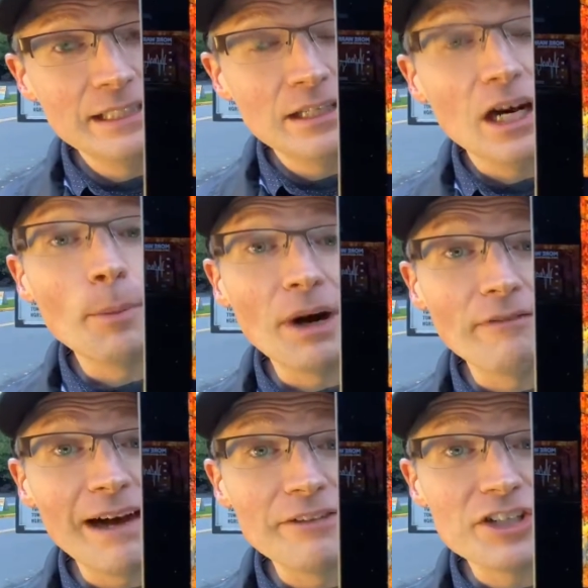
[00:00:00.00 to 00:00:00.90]

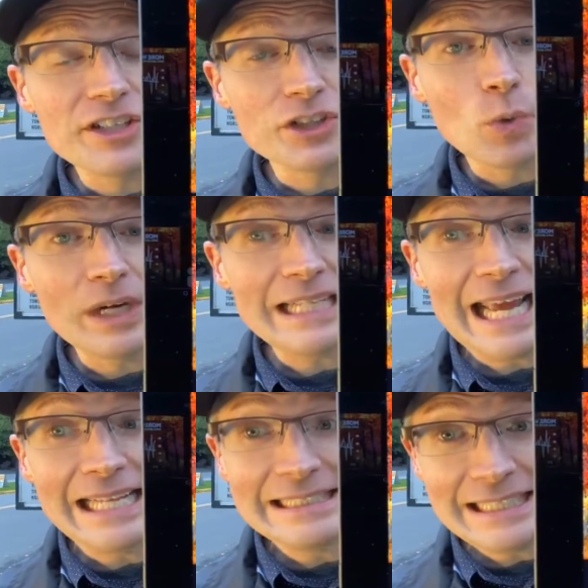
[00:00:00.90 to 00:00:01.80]
above average in
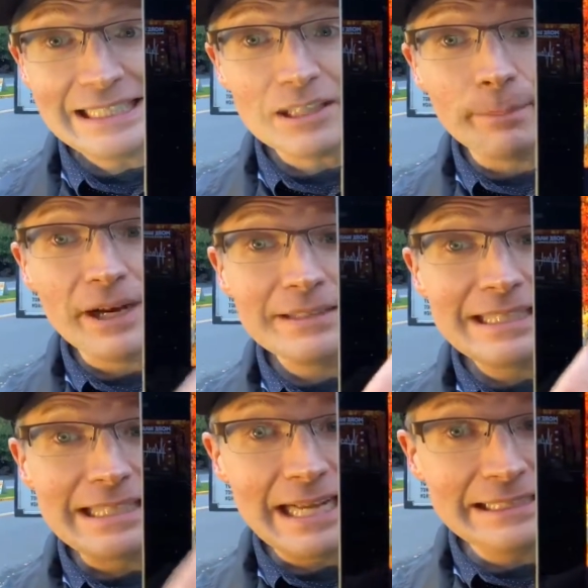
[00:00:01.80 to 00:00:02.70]
2018 compared to
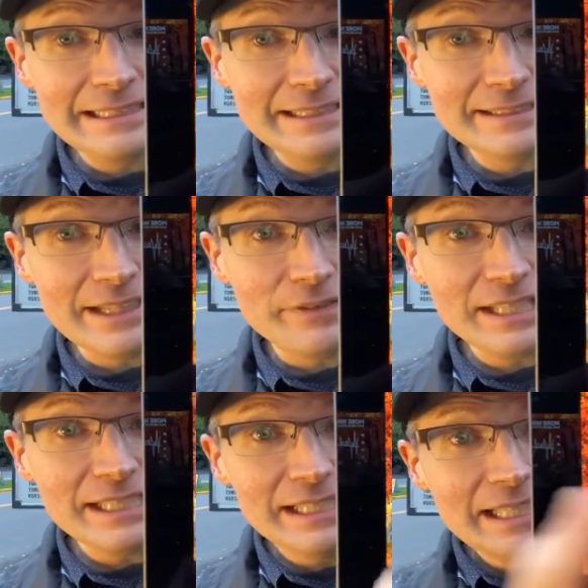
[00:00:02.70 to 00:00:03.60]

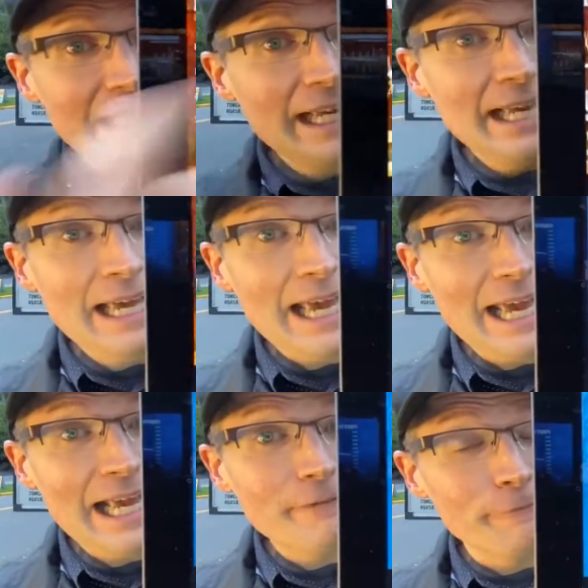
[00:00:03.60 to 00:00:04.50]
1970.
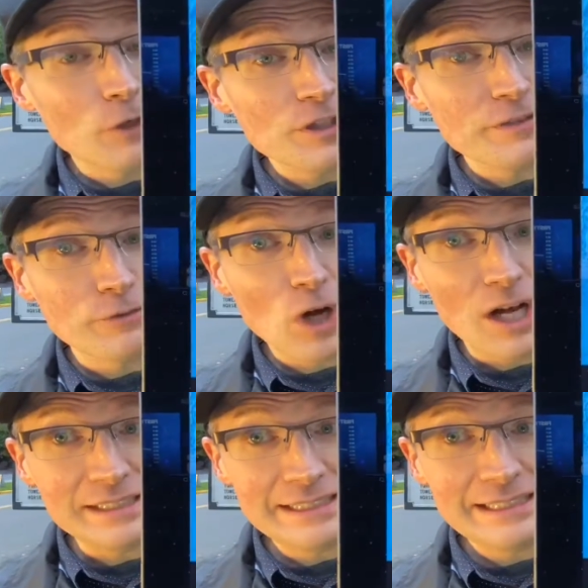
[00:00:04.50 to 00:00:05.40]
And first
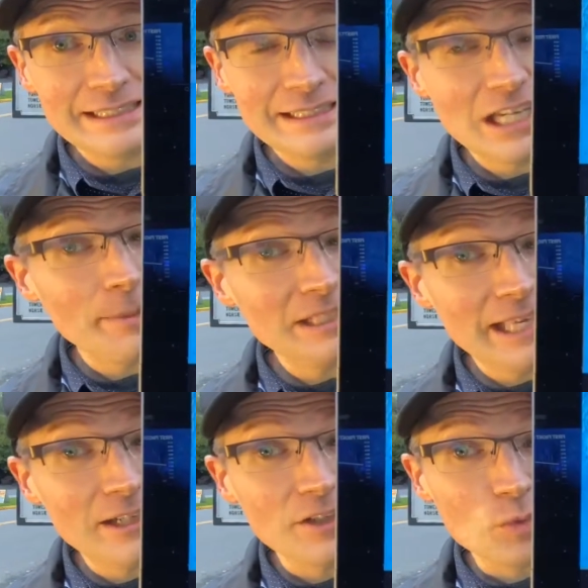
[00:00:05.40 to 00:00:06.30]
frosts coming
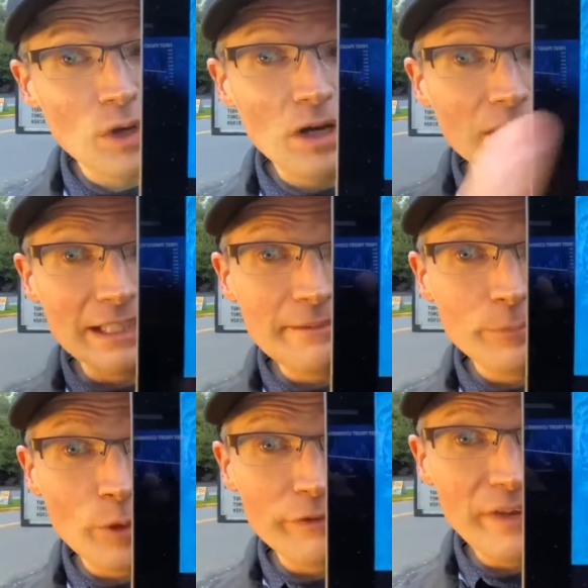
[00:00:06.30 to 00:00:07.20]
later as well,
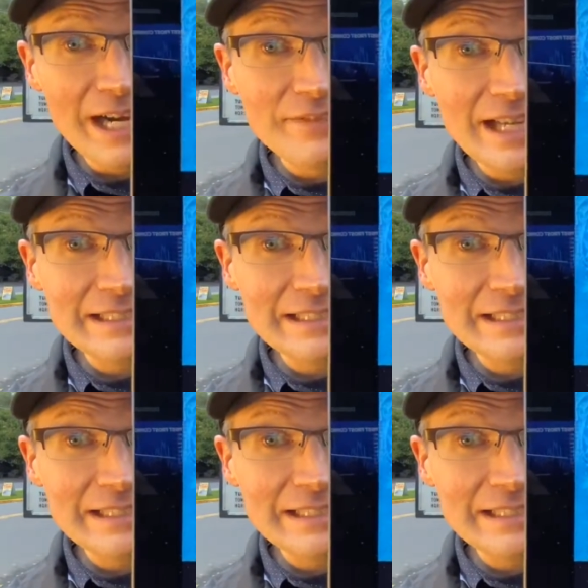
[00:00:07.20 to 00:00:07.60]
11.5 days